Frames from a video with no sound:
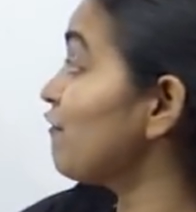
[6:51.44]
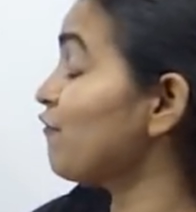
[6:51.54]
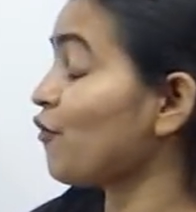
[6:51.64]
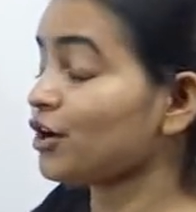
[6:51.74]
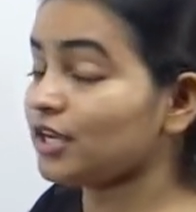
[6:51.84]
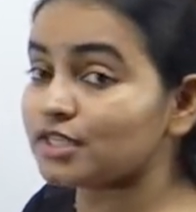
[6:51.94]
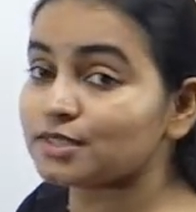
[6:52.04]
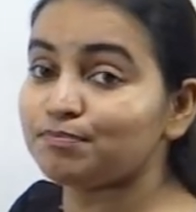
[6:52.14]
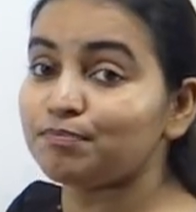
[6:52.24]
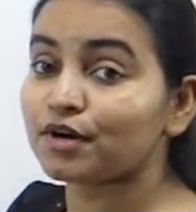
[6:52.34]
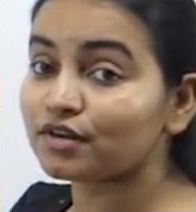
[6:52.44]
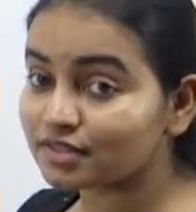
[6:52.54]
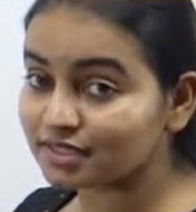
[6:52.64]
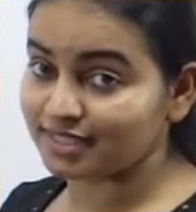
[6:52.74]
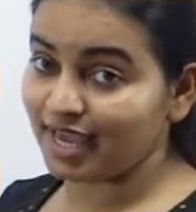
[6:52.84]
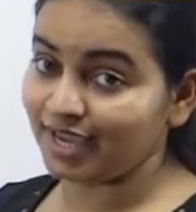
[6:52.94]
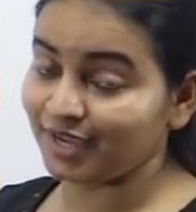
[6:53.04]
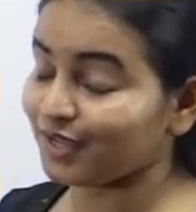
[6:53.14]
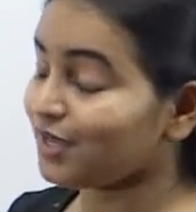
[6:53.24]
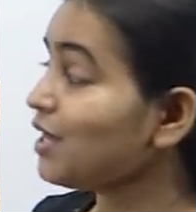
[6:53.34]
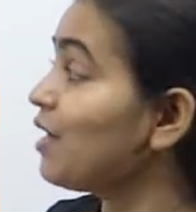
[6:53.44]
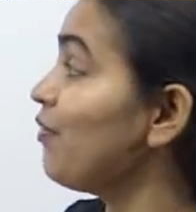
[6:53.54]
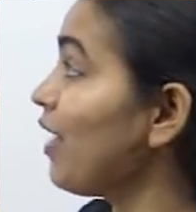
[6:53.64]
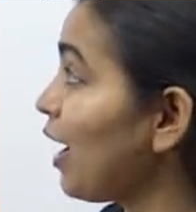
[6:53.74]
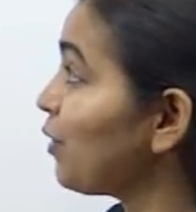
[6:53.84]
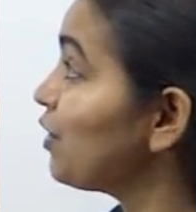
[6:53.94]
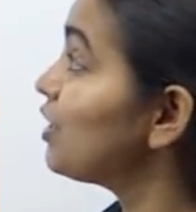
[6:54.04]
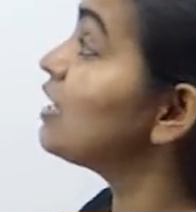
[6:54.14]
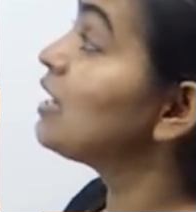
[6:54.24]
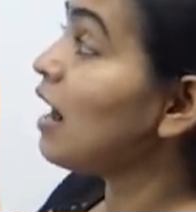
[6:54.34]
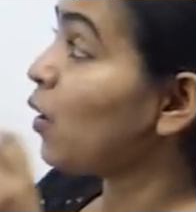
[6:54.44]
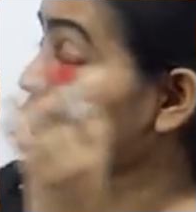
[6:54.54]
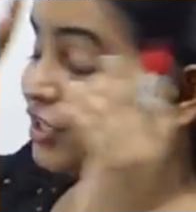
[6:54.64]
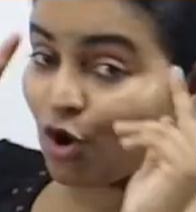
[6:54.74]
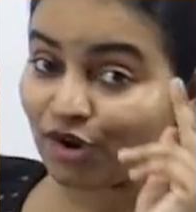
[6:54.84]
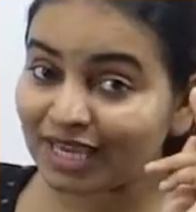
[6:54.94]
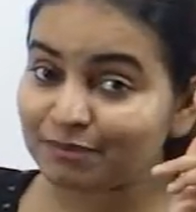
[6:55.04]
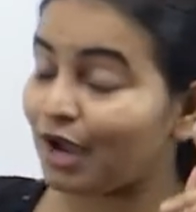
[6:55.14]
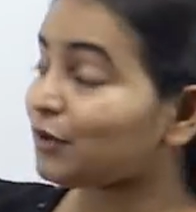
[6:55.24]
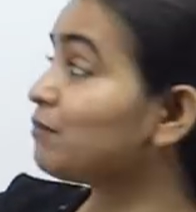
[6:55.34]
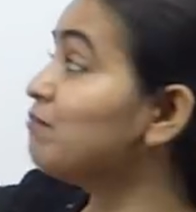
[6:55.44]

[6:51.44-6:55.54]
for his birthday. Now, we're talking about